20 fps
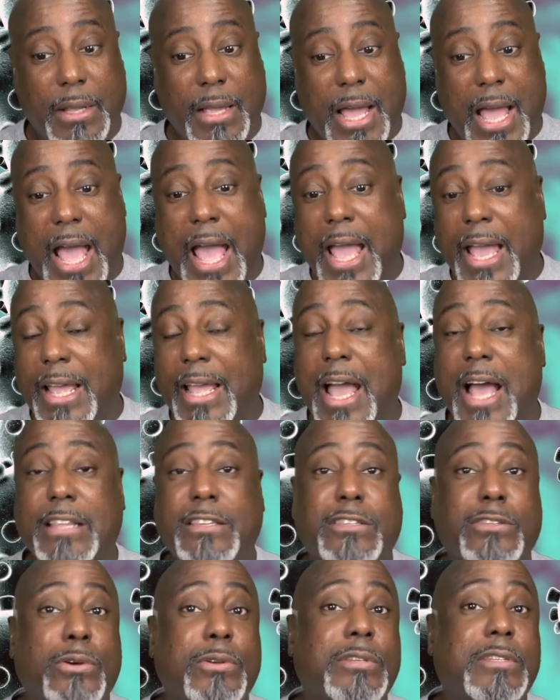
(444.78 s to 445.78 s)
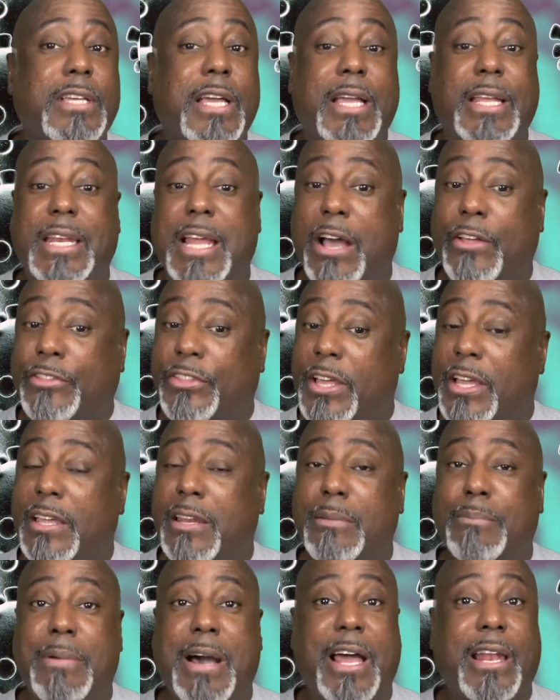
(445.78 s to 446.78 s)
I had gotten so sick. Now thinking
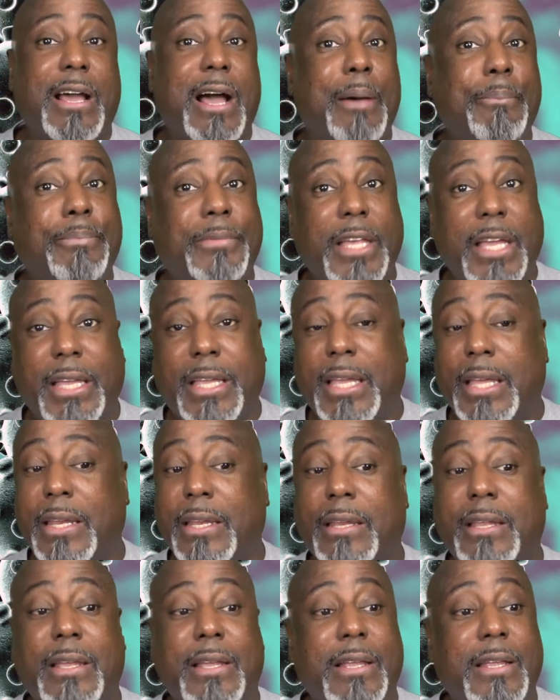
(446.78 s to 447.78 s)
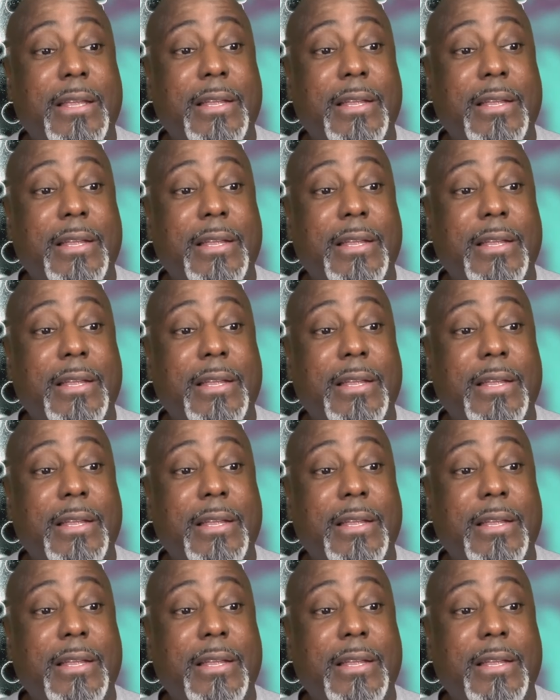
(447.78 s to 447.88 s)
about it, I'm thinking